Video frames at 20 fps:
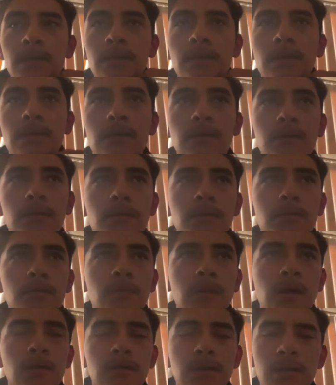
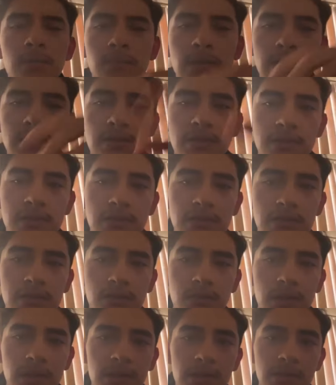I'll let my sister and
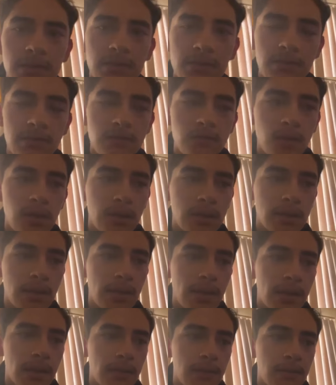my nieces walk
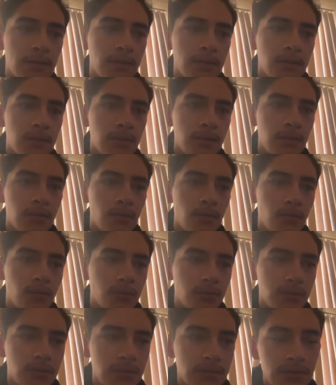ahead or
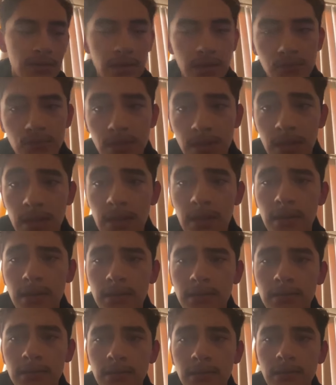just stay
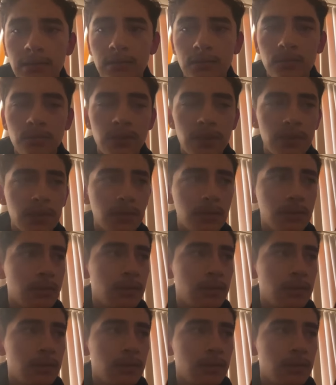behind a little bit.